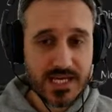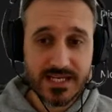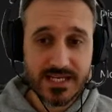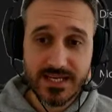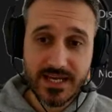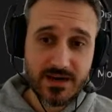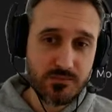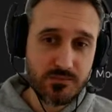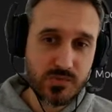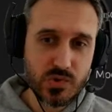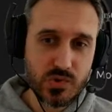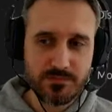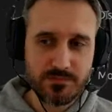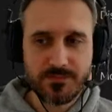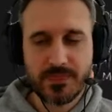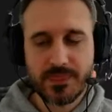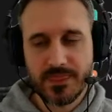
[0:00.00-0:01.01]
And now,
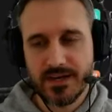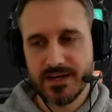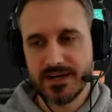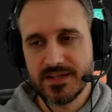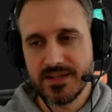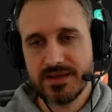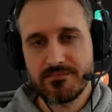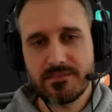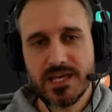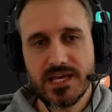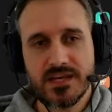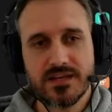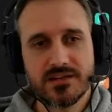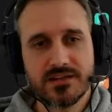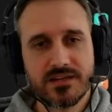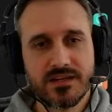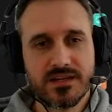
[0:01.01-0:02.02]
boom, they
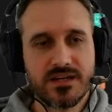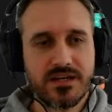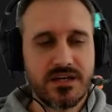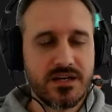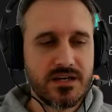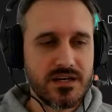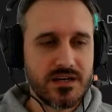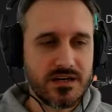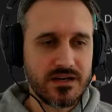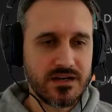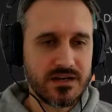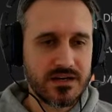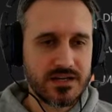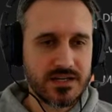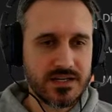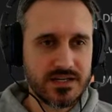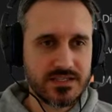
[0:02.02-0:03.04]
made it.
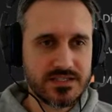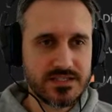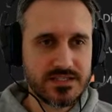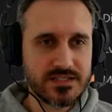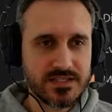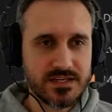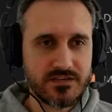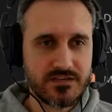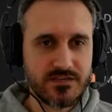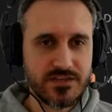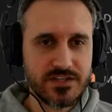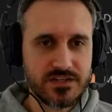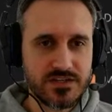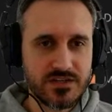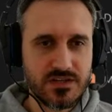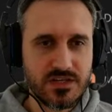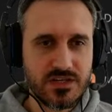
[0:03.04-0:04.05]
It's
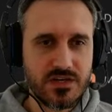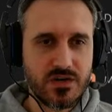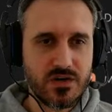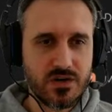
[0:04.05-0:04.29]
officially